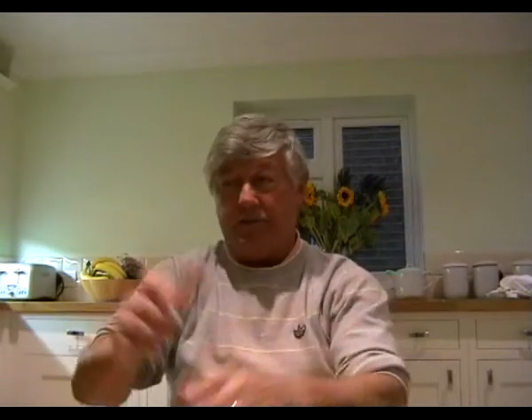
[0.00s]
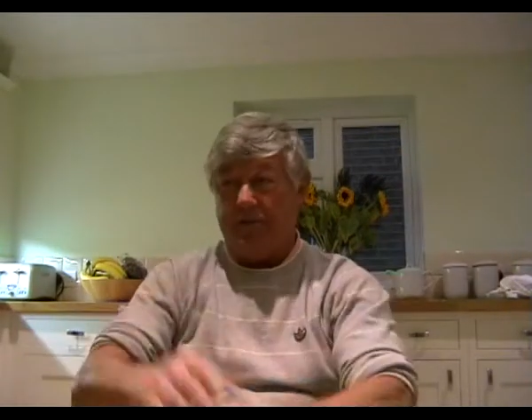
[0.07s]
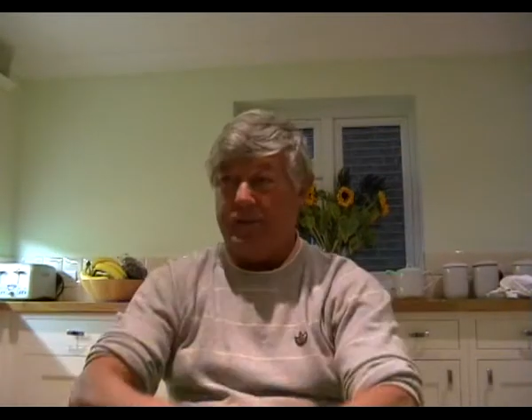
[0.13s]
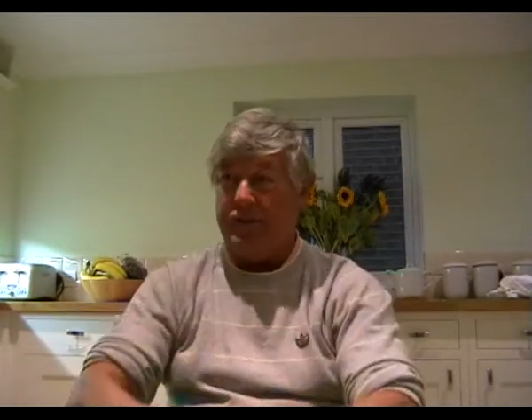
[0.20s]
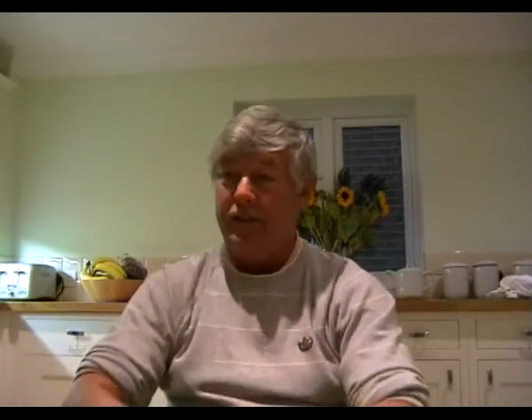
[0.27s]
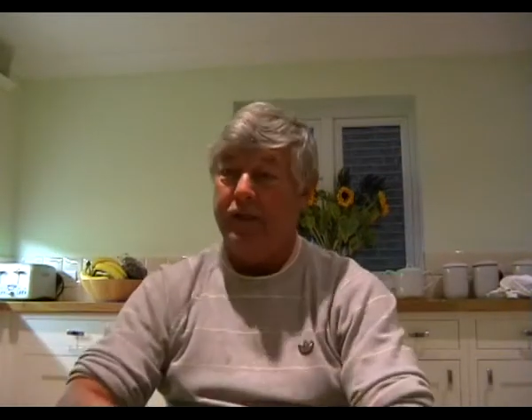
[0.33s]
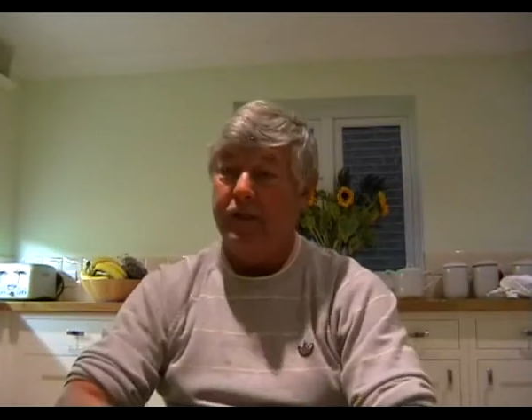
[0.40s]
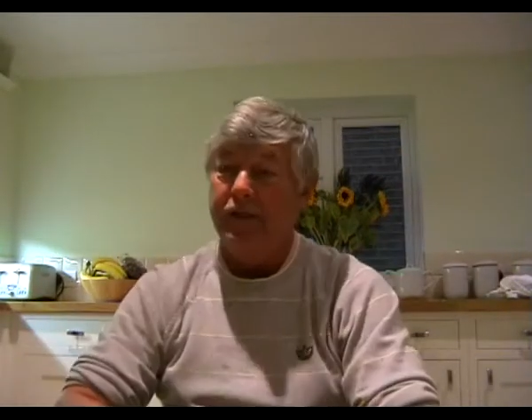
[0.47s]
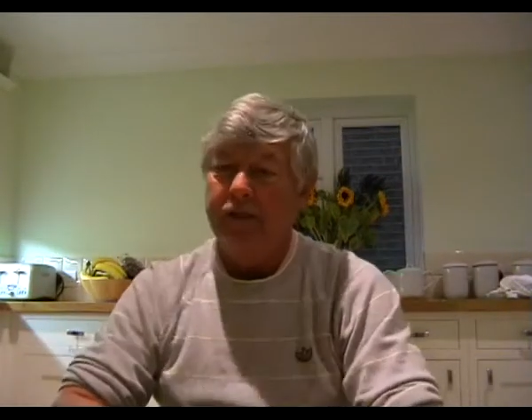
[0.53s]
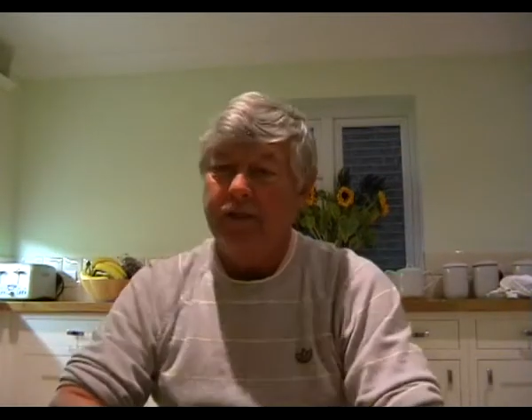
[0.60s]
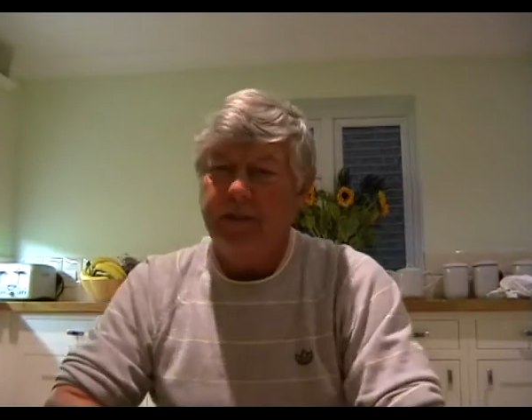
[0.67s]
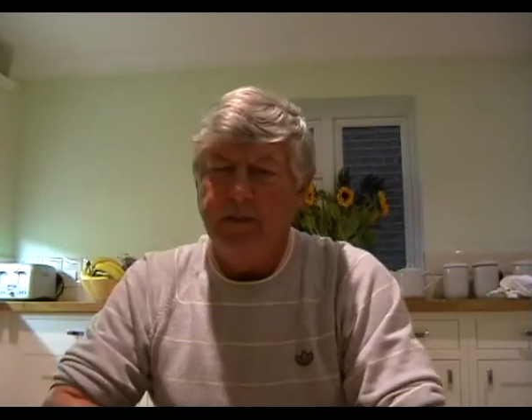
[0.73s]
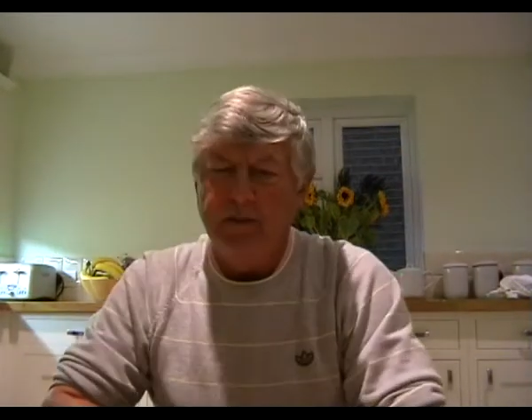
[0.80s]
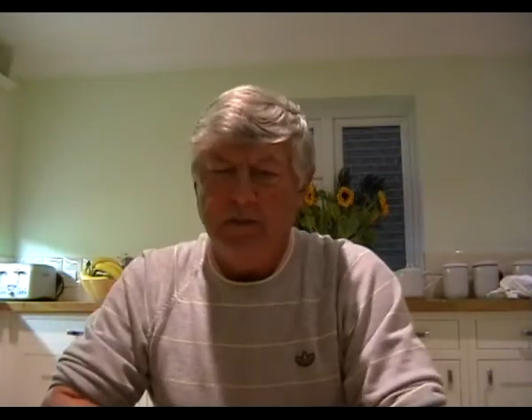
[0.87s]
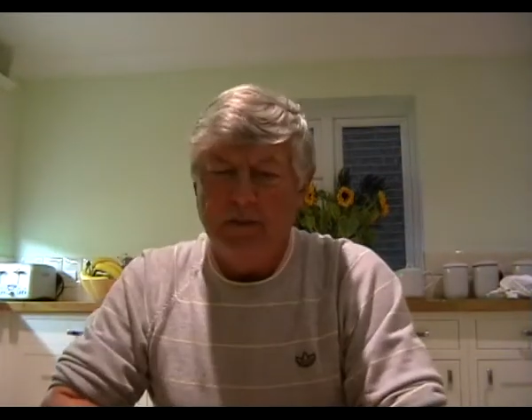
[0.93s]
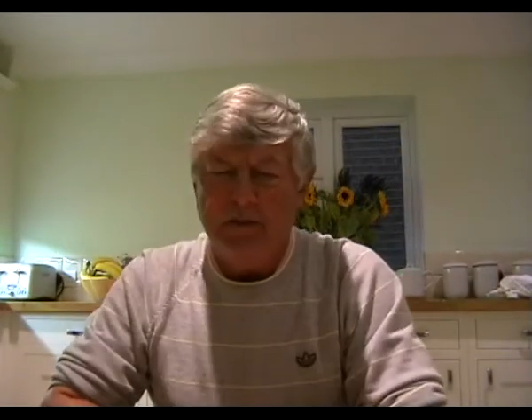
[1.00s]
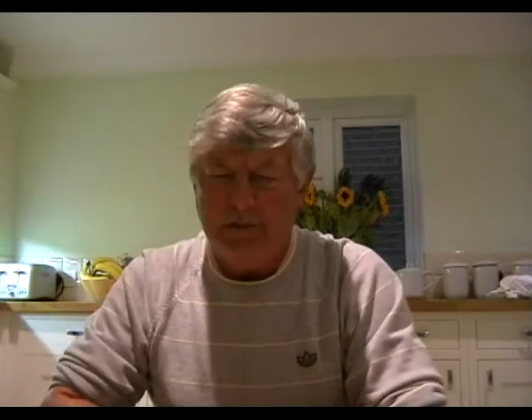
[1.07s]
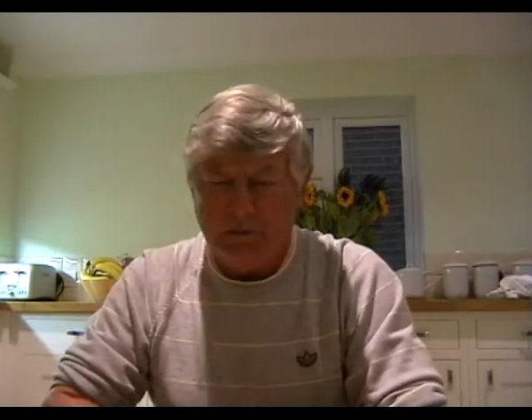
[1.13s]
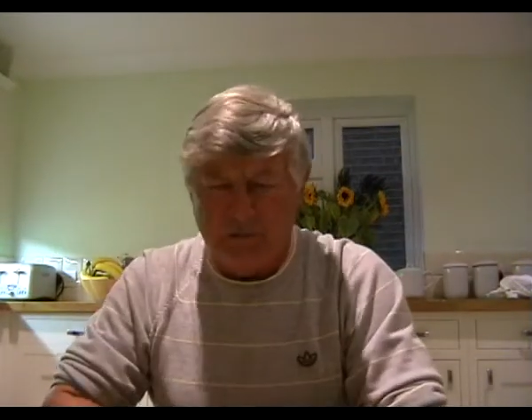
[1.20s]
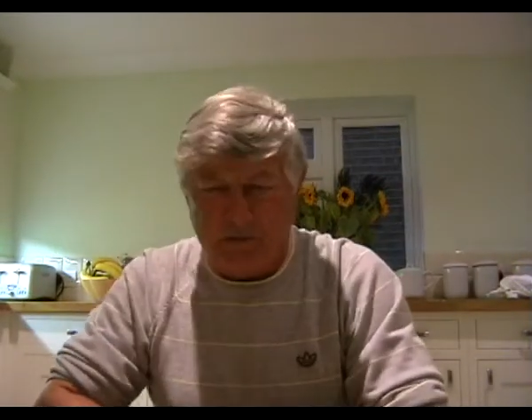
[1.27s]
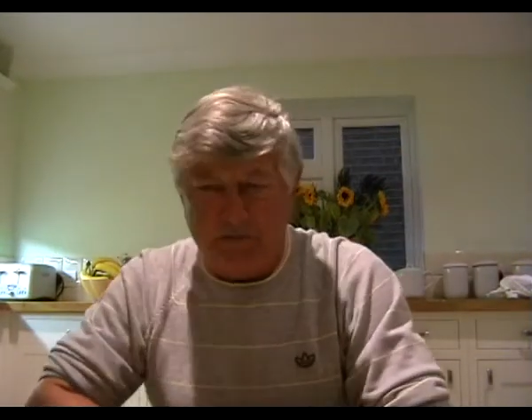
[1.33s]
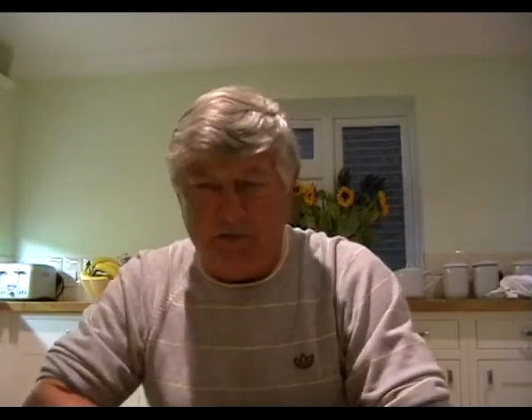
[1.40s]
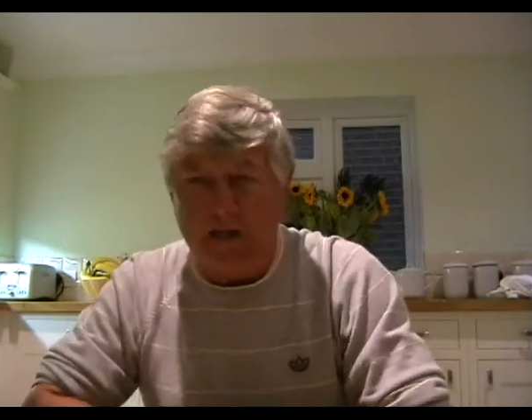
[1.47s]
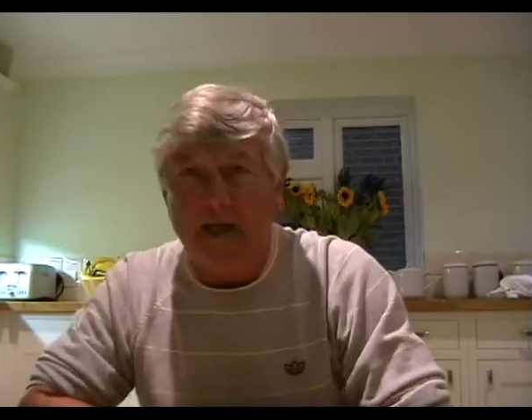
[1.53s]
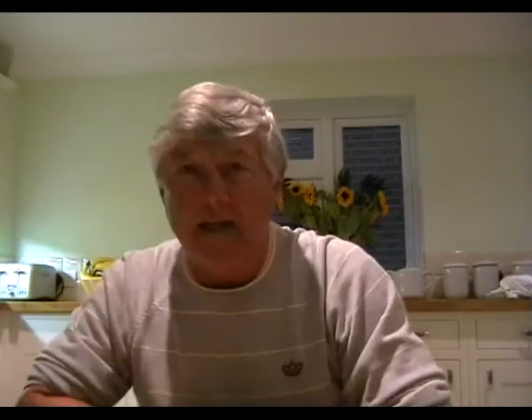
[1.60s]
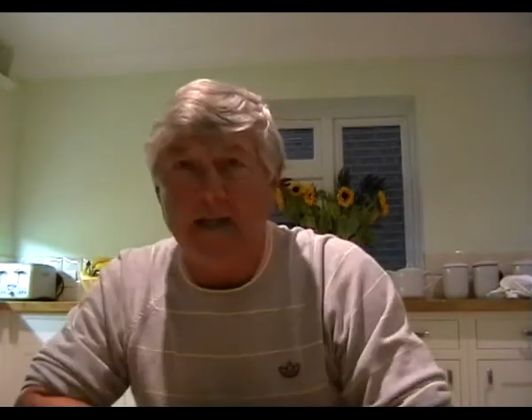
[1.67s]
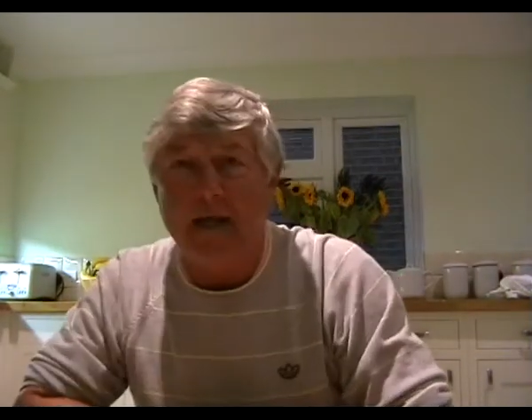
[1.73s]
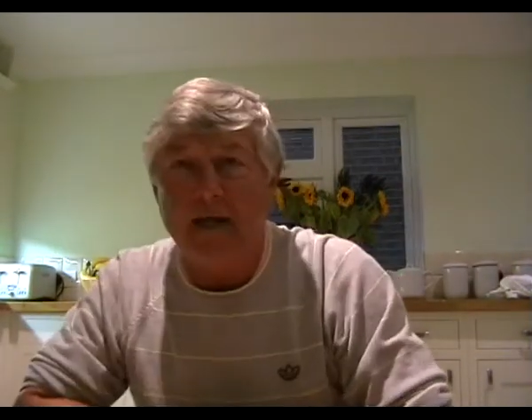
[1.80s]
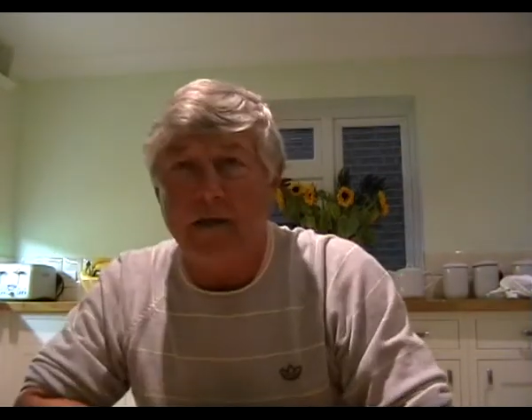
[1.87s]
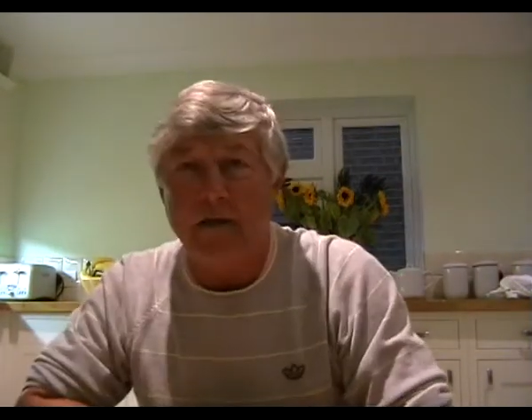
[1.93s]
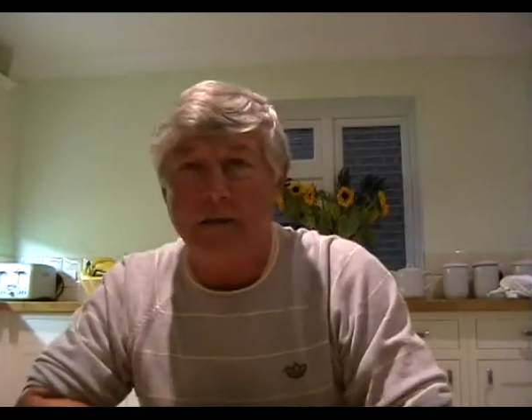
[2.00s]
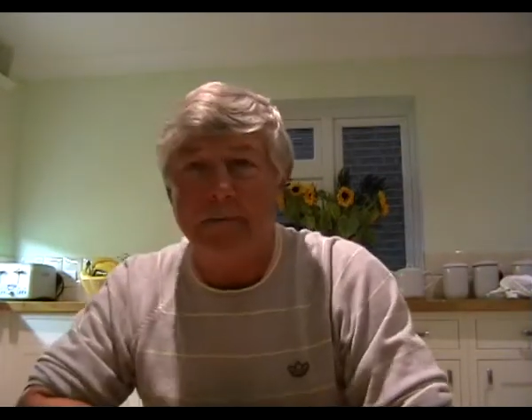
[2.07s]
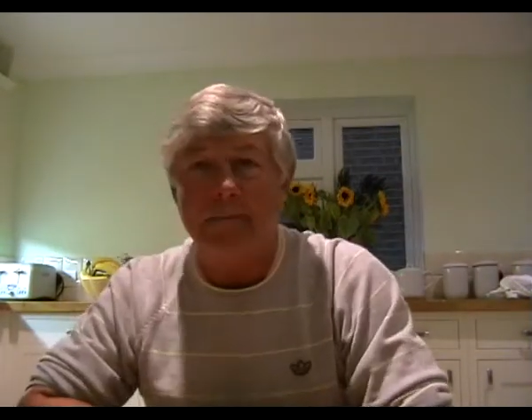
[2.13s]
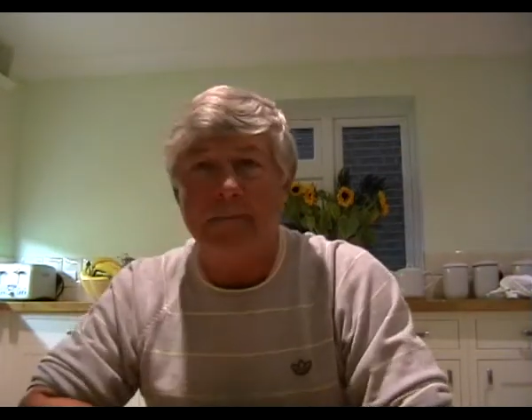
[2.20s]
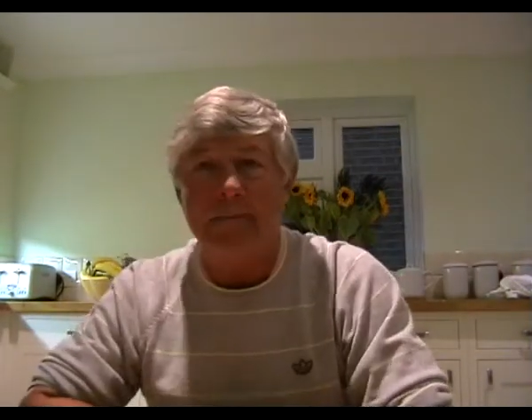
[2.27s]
And I said, did you ever get that